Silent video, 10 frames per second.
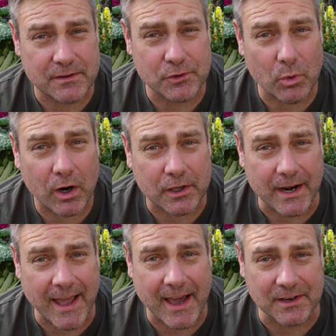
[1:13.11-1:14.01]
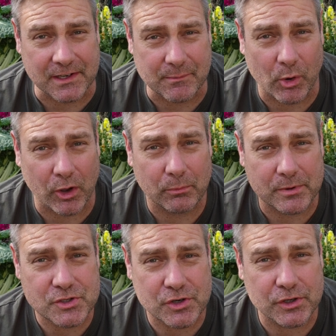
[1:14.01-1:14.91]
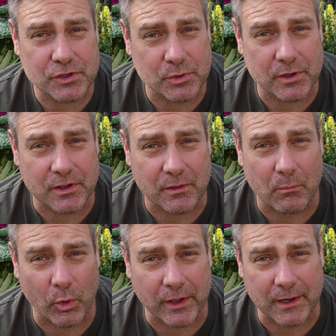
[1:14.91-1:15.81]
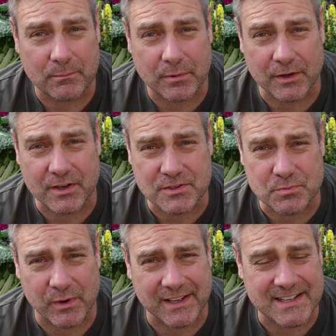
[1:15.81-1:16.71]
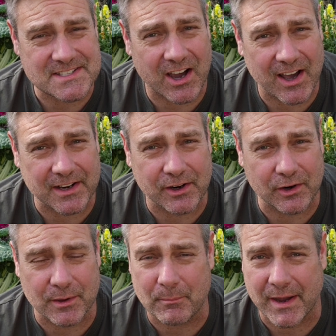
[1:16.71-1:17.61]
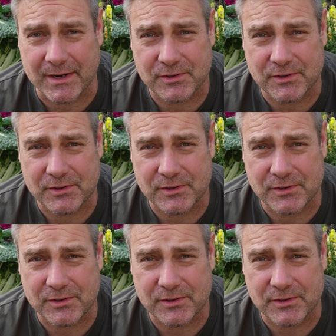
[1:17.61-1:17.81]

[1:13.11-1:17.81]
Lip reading: If you are going to add neem oil, be sure to do it in the morning because when it gets hot here, it might